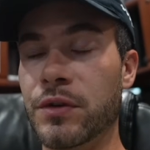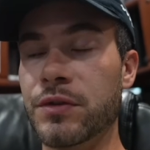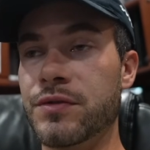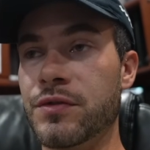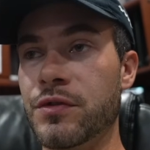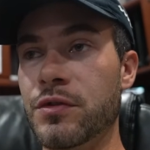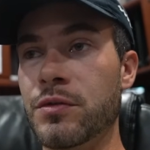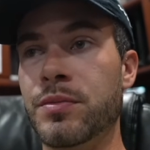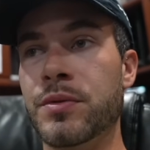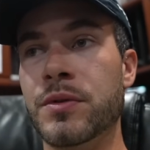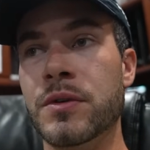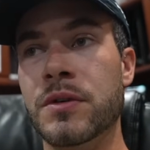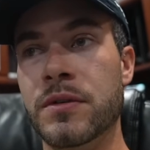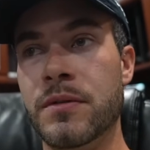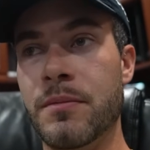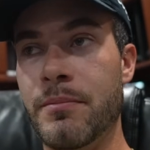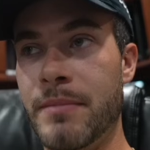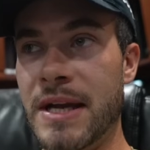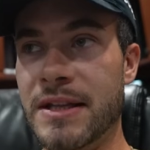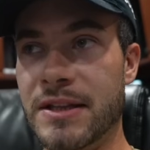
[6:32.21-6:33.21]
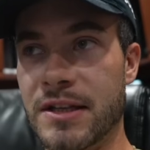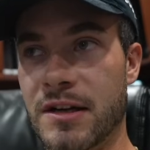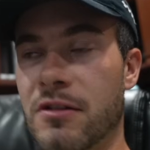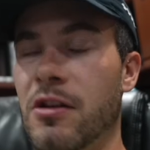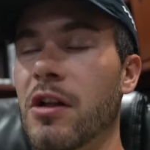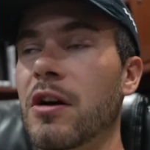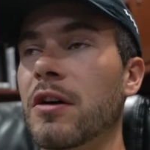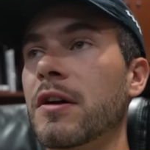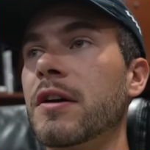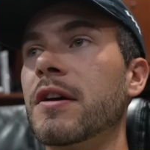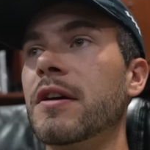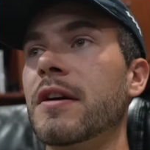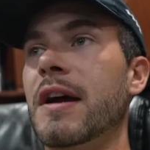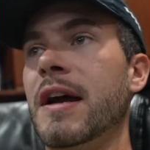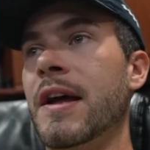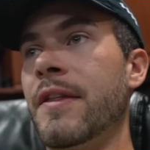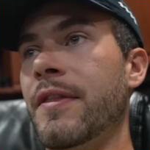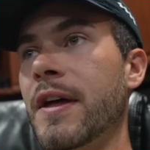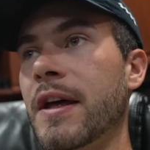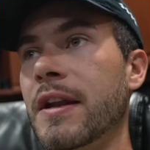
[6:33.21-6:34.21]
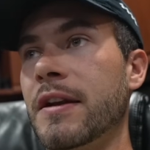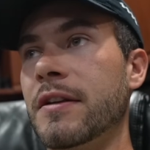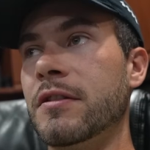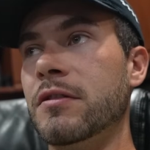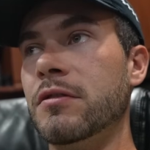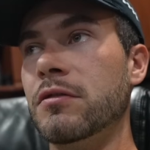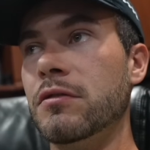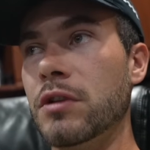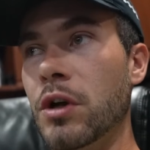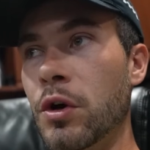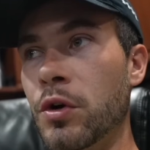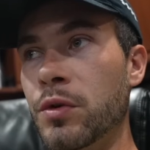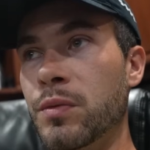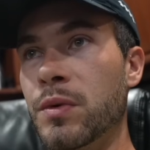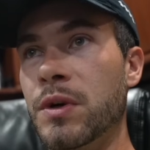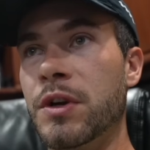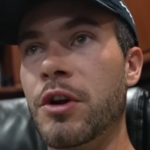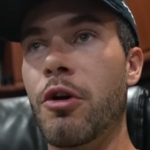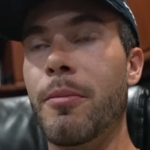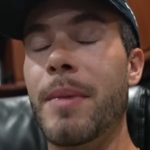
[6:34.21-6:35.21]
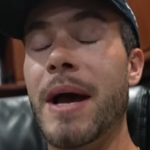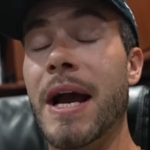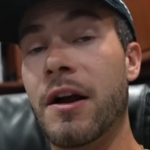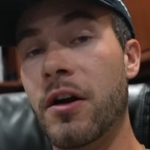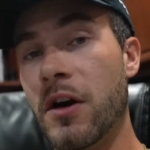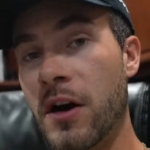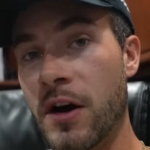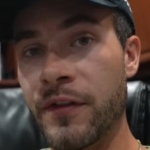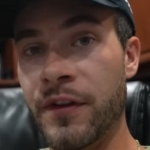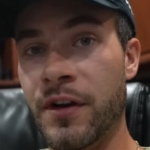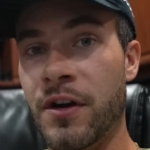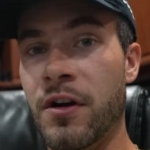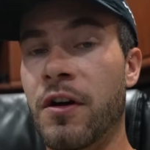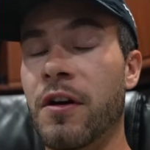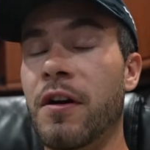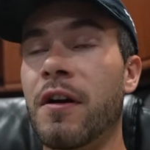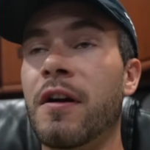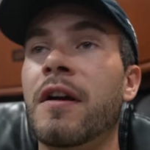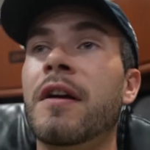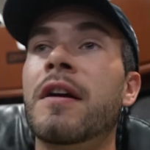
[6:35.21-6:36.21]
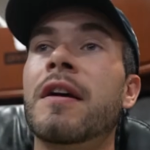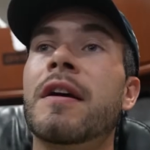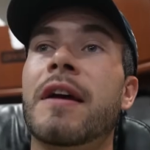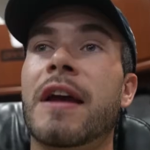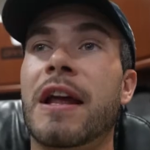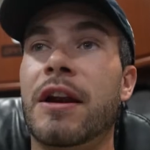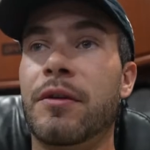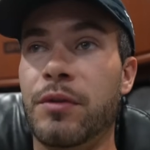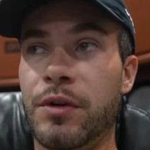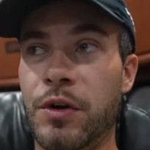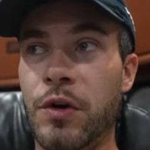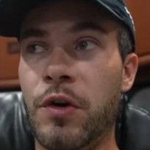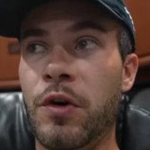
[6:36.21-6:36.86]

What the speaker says: droop, make the clunk, and then load would go back on the car and it would go